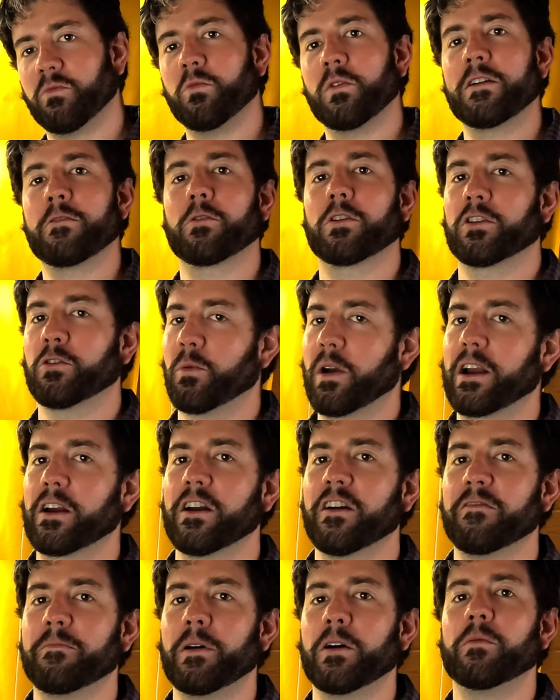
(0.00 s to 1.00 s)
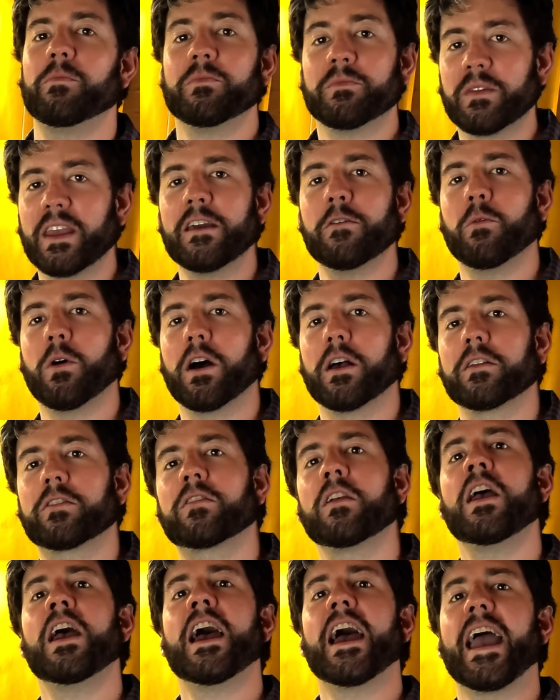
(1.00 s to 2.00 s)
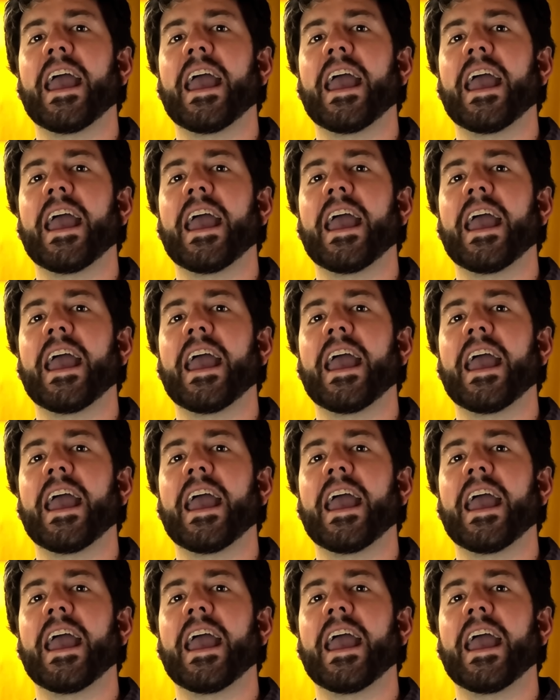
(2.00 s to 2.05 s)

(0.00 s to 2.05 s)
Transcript: we weren't aware of, but it was.